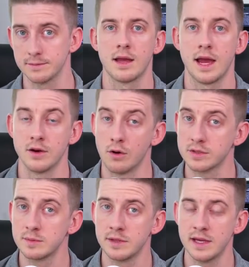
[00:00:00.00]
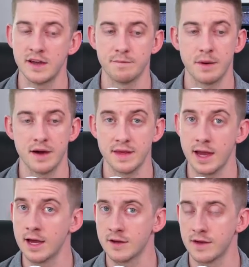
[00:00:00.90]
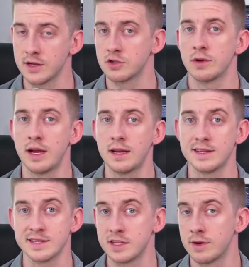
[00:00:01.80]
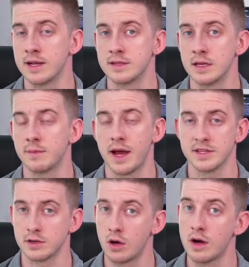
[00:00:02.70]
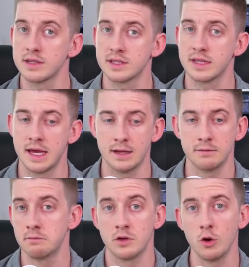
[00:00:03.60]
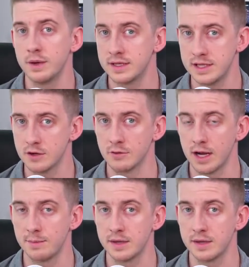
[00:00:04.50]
And ultimately, if by the end of that trade, it still ends up as a loss, then no big deal, right?